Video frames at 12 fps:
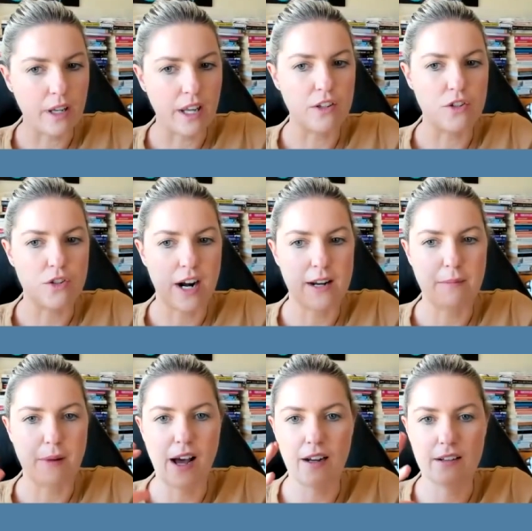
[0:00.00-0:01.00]
can you
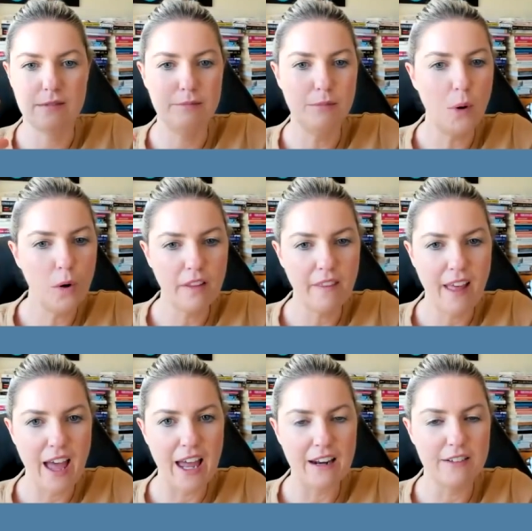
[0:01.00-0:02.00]
trademark more than
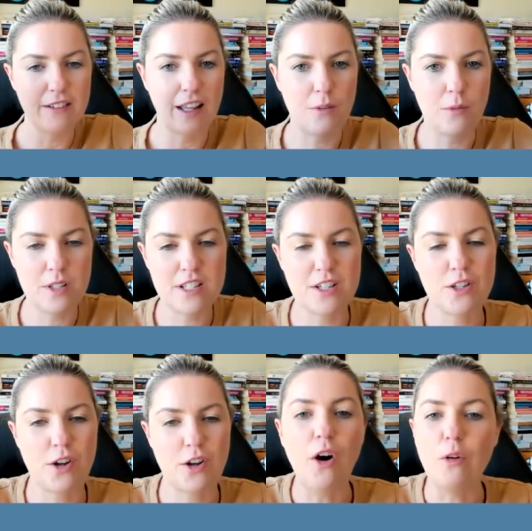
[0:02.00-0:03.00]
that like what's the
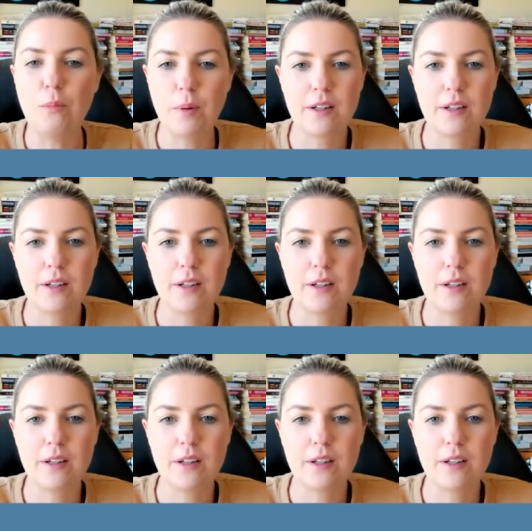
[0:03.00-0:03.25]
scope